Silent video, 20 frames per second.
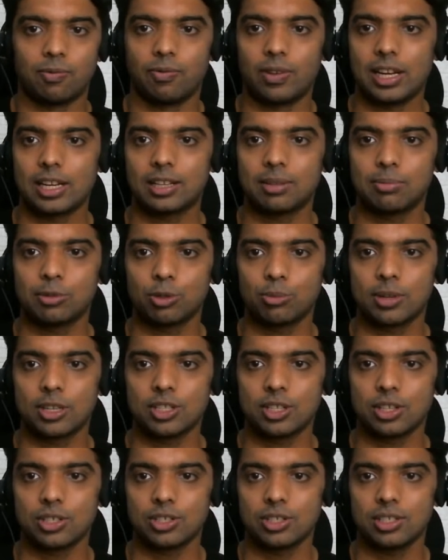welcome to my
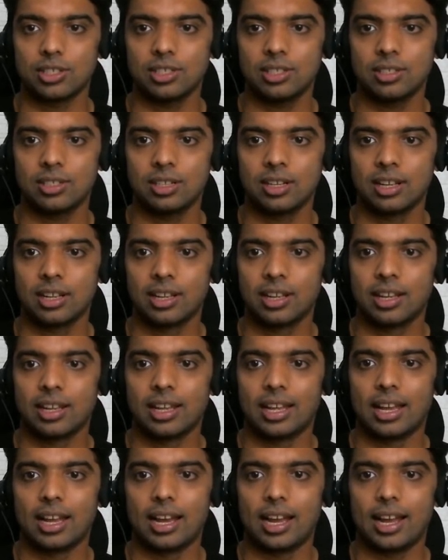session.
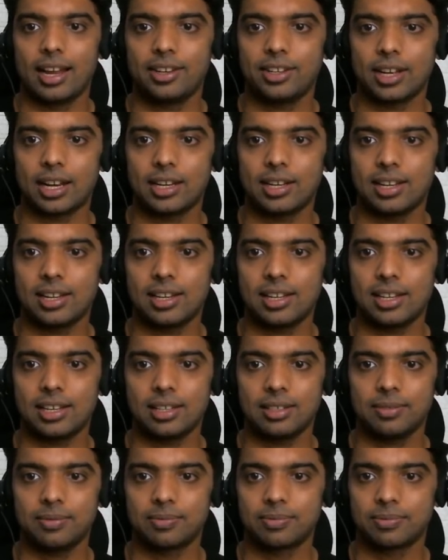Hi
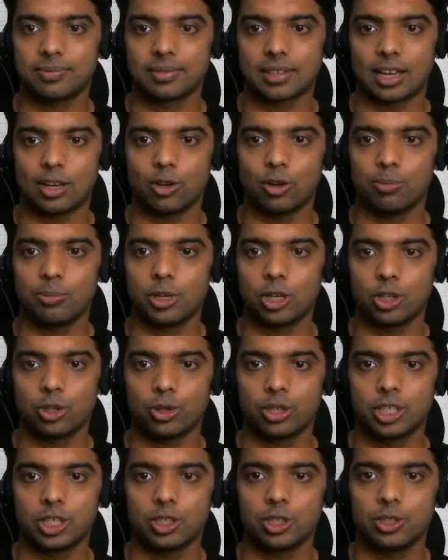Daniela, I hope you're
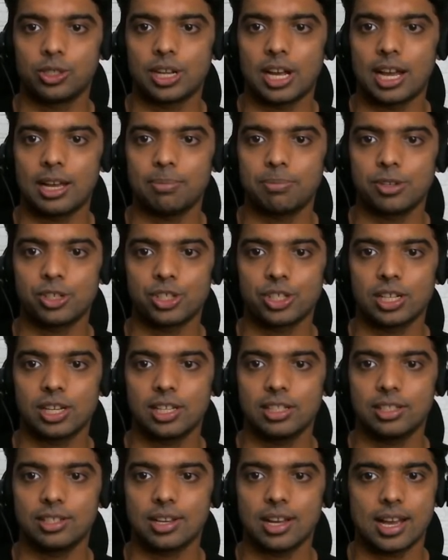doing good. Hi
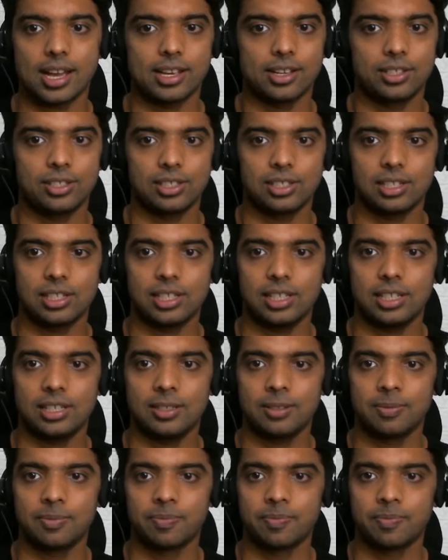Prashant, hi Anjali.